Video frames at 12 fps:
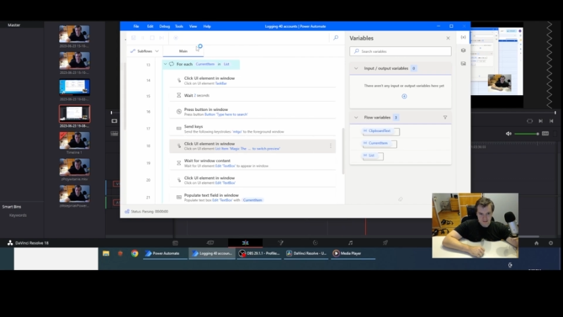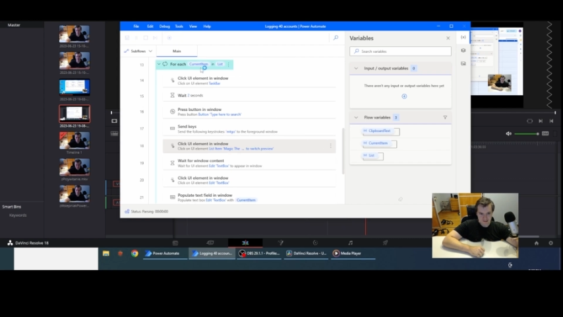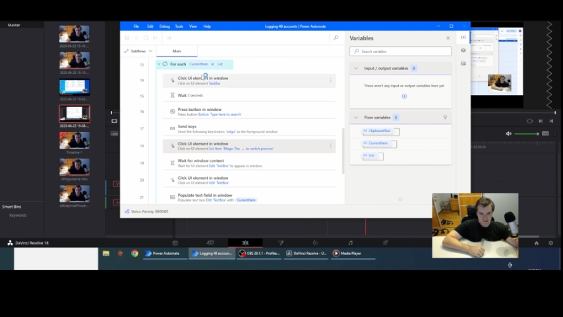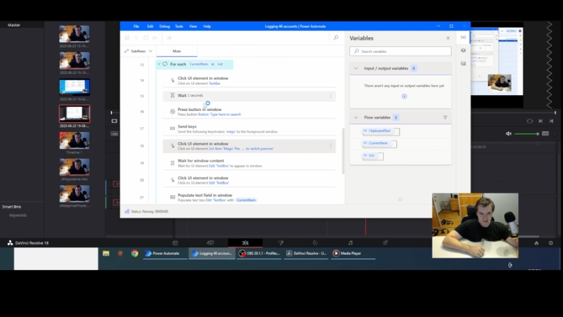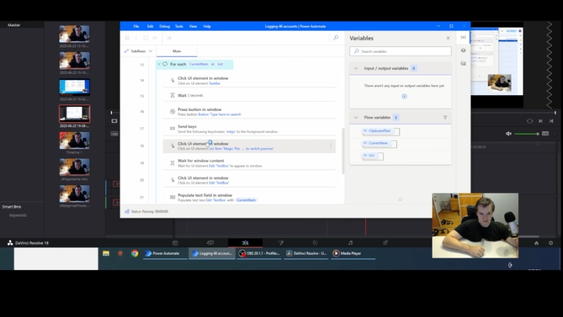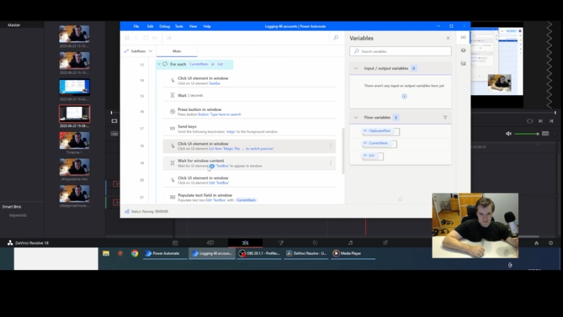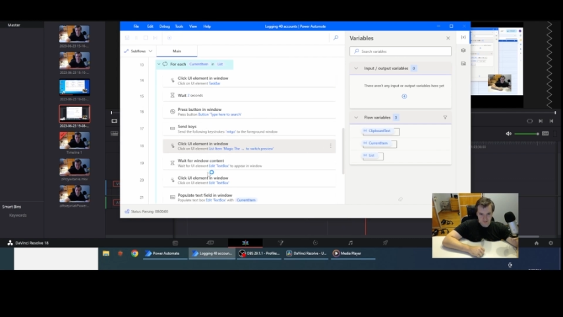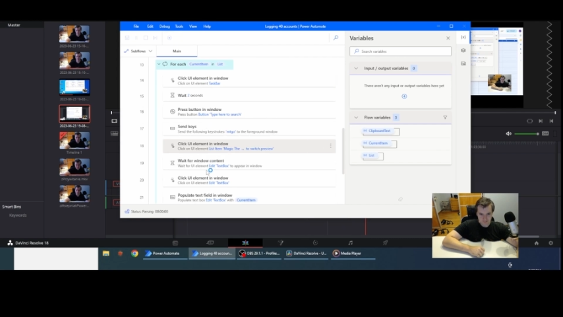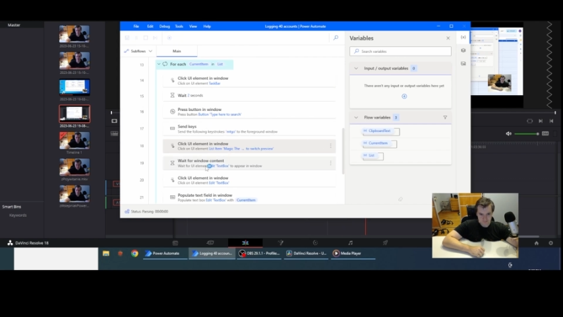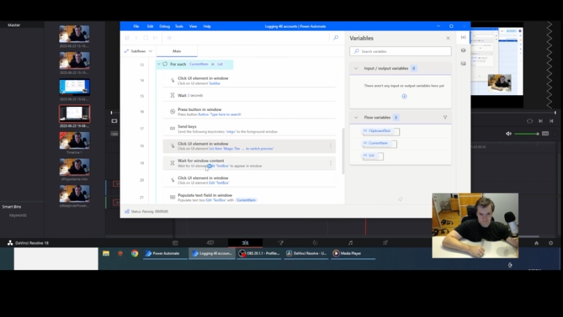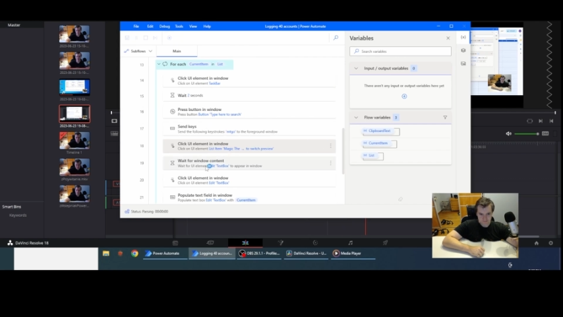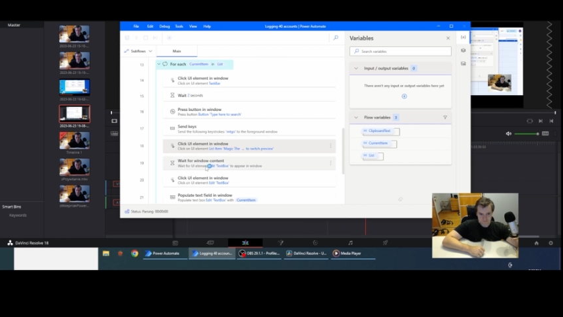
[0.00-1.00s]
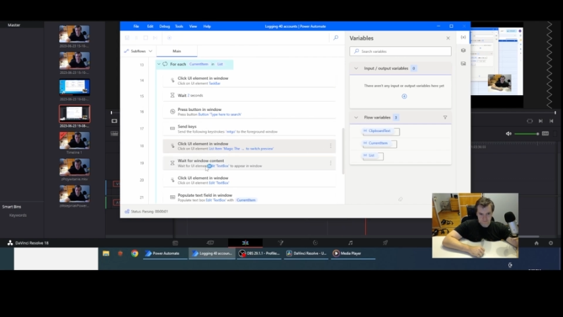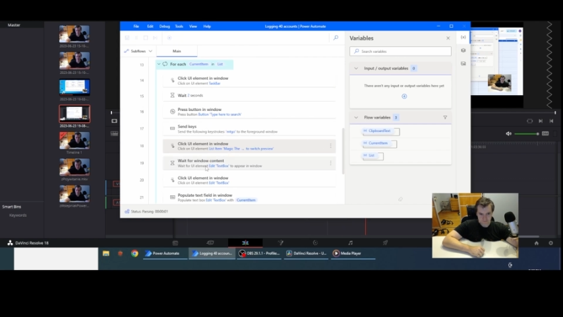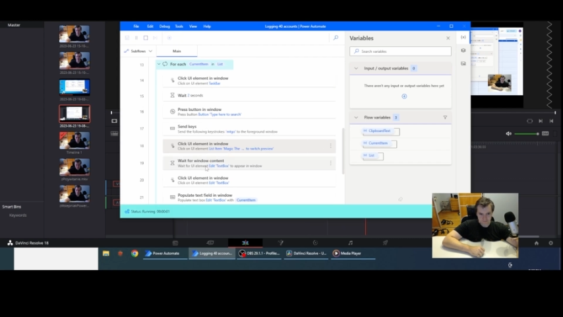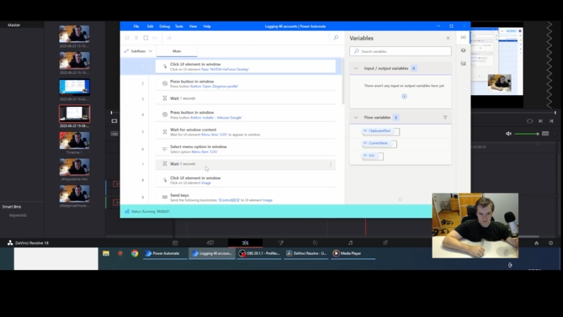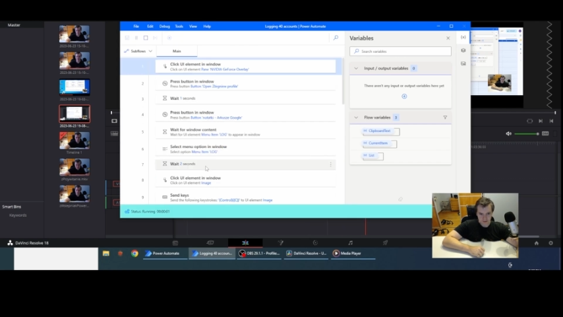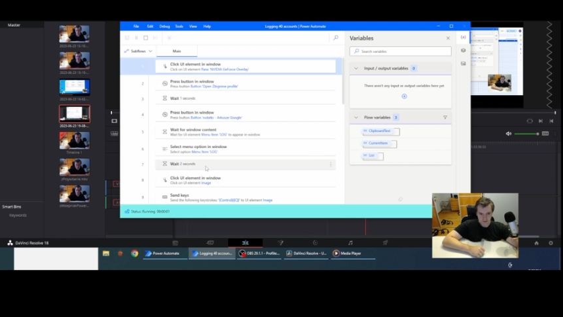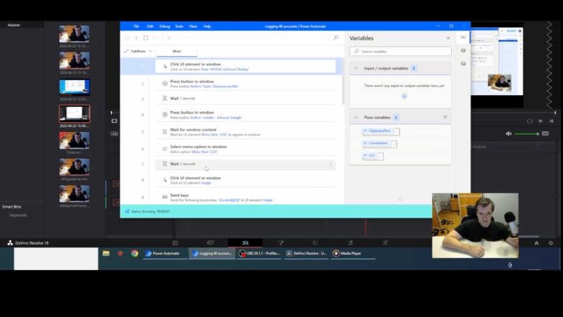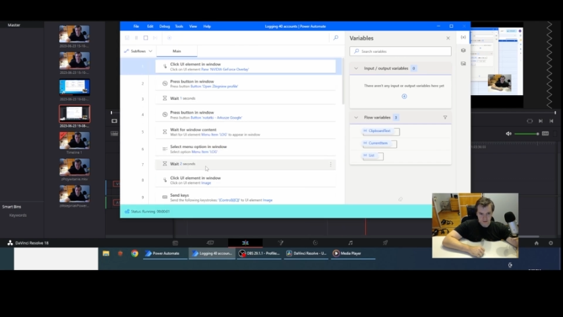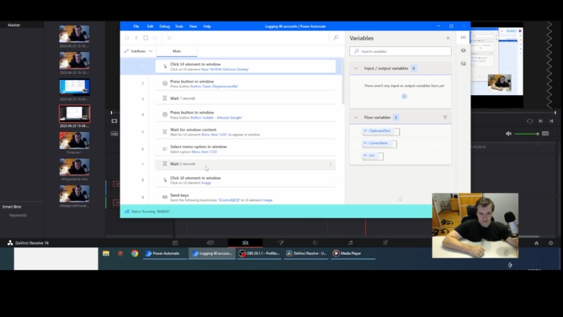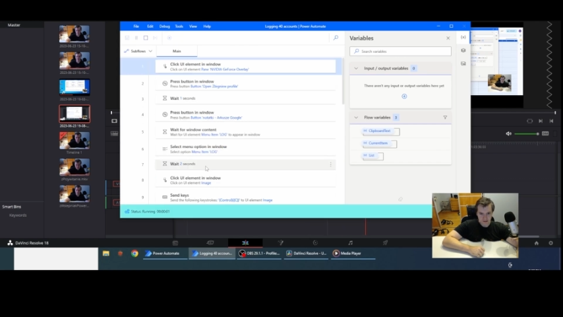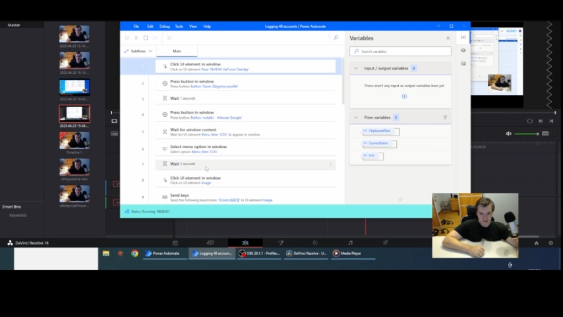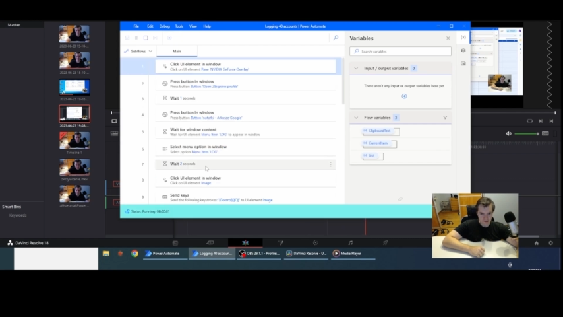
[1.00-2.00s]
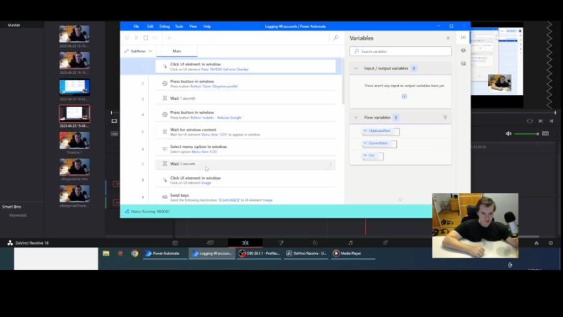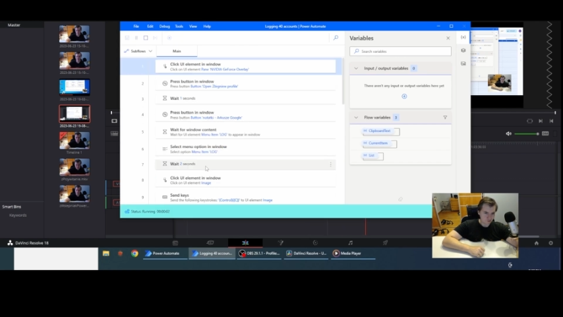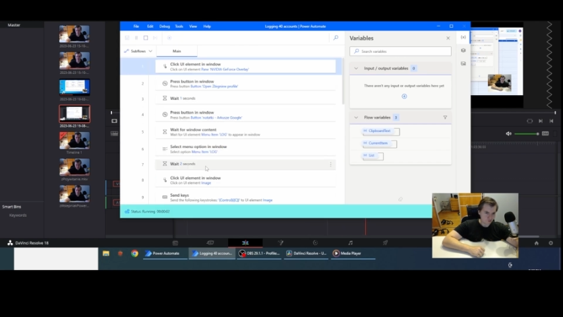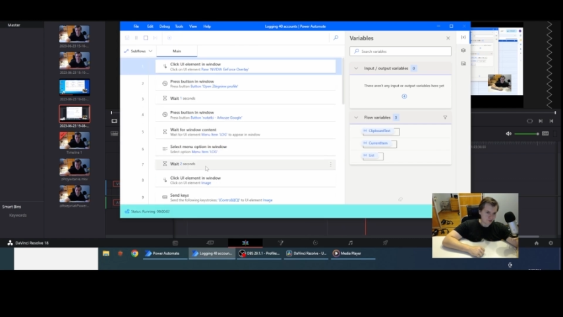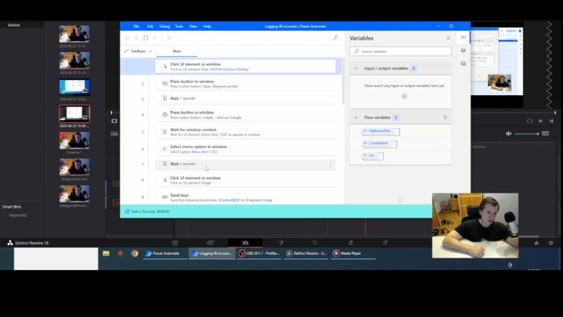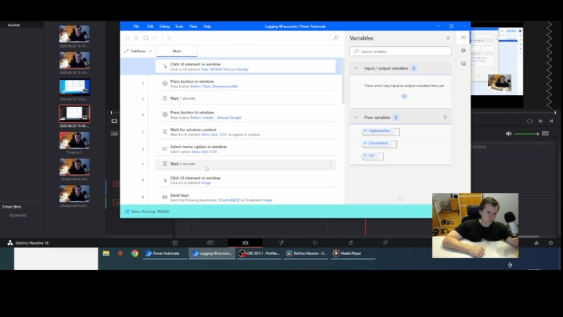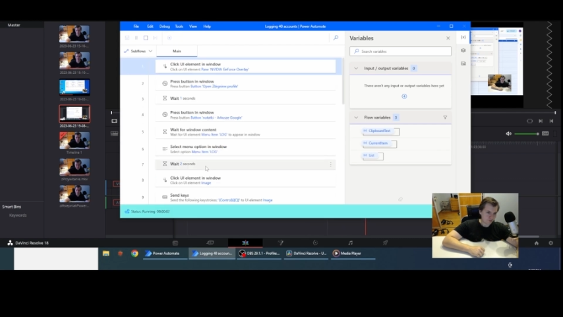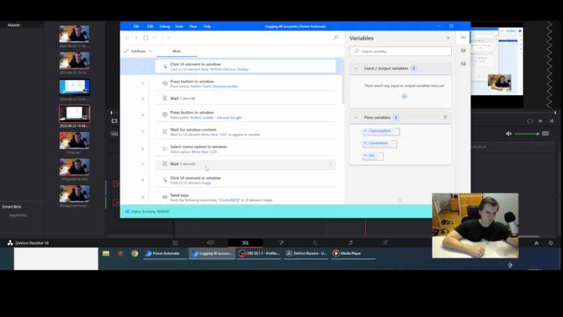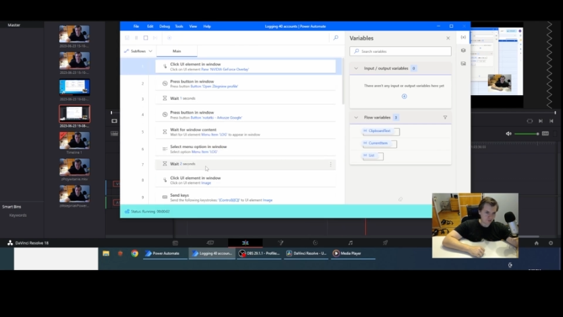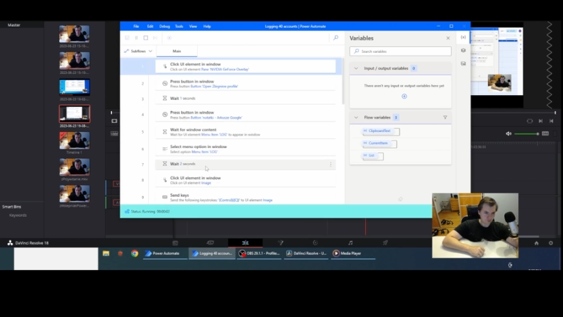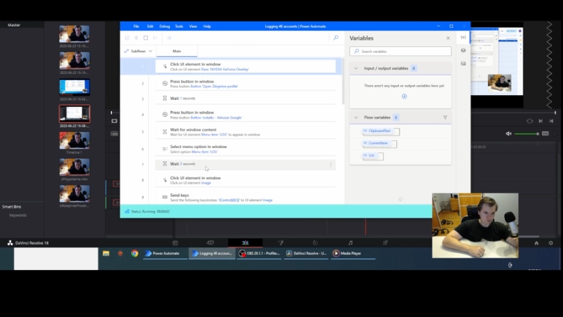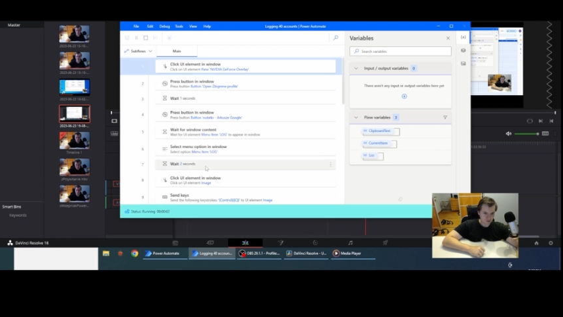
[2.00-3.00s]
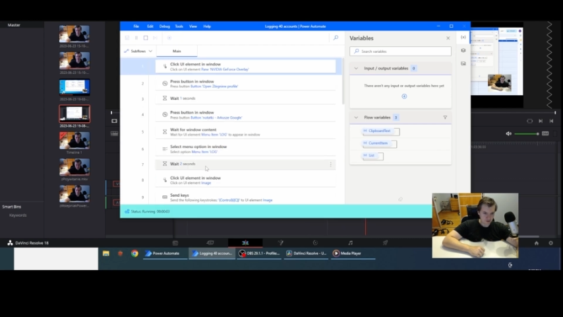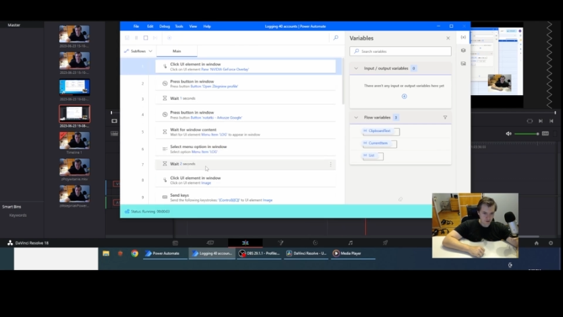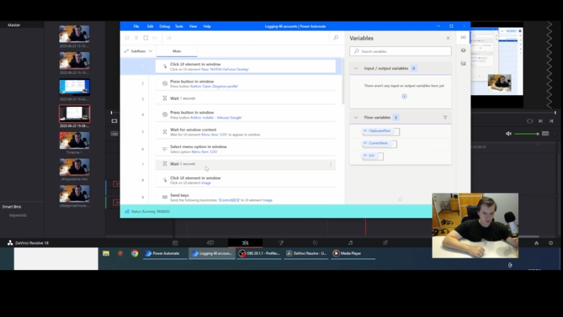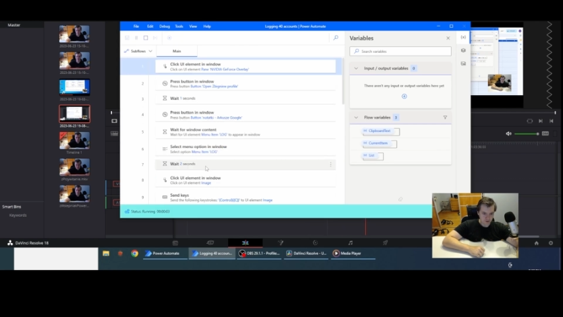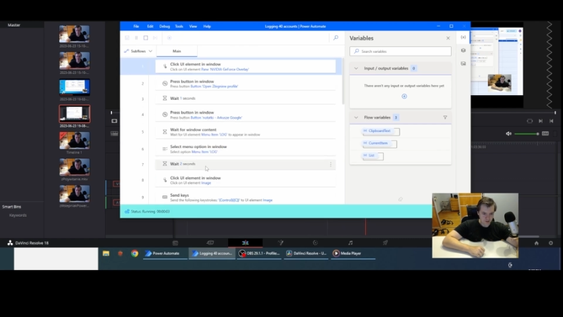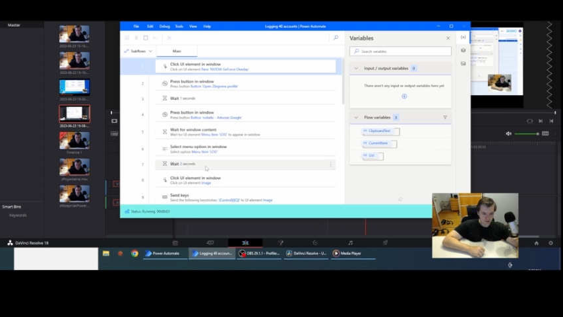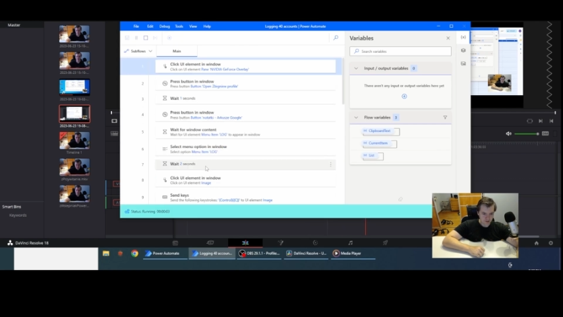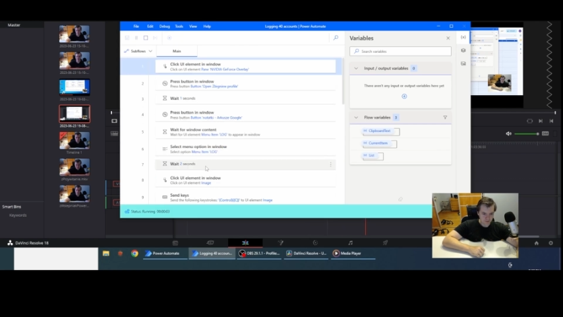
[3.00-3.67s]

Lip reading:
No face is visible, so there are no lips to read.